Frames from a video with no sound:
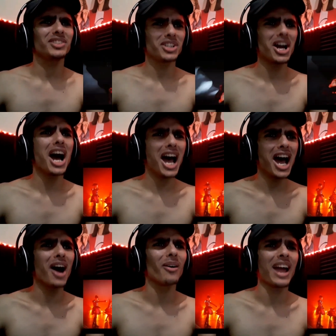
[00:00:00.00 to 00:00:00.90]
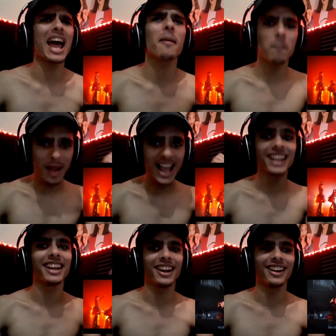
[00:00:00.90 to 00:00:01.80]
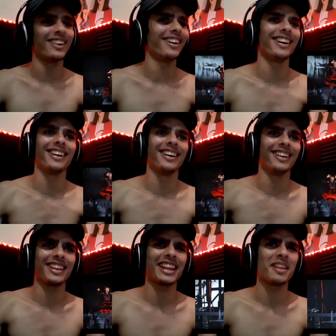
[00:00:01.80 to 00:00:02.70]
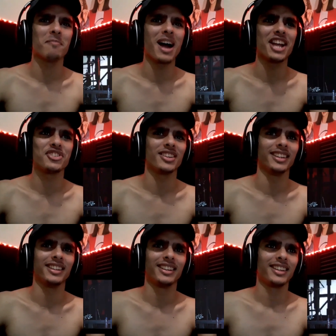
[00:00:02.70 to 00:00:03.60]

Yo! Headbanger! Oh, I can imagine.